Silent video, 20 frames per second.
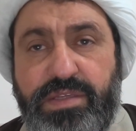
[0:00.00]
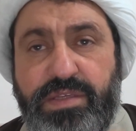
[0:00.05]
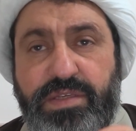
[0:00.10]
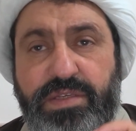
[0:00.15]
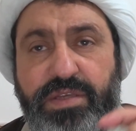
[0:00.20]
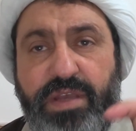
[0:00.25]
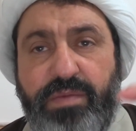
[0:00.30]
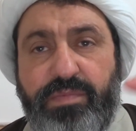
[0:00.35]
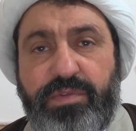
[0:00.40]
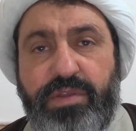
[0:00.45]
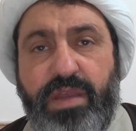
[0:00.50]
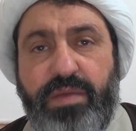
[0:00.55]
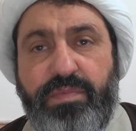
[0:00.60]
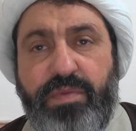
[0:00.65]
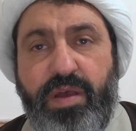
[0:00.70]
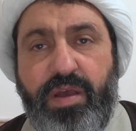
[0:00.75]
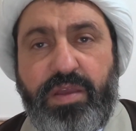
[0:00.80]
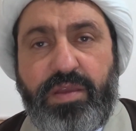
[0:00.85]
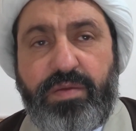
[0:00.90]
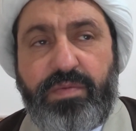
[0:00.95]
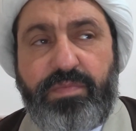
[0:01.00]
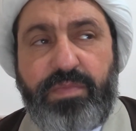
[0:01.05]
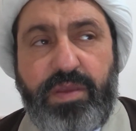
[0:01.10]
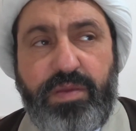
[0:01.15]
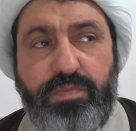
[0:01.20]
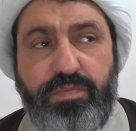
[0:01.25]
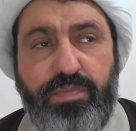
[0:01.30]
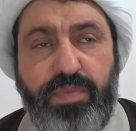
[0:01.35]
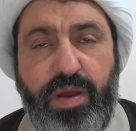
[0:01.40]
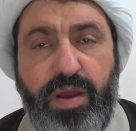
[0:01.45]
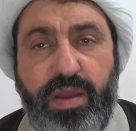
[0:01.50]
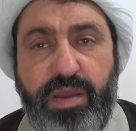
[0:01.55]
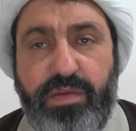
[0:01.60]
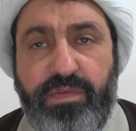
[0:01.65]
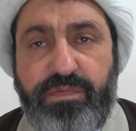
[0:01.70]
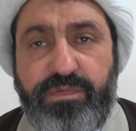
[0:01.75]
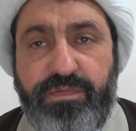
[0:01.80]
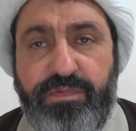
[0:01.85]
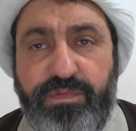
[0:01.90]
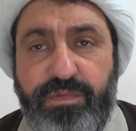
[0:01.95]
sometimes I may buy
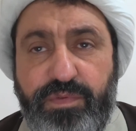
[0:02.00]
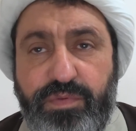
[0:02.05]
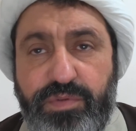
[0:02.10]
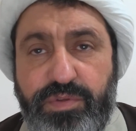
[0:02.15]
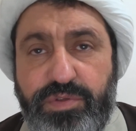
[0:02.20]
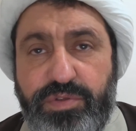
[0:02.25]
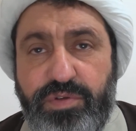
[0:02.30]
food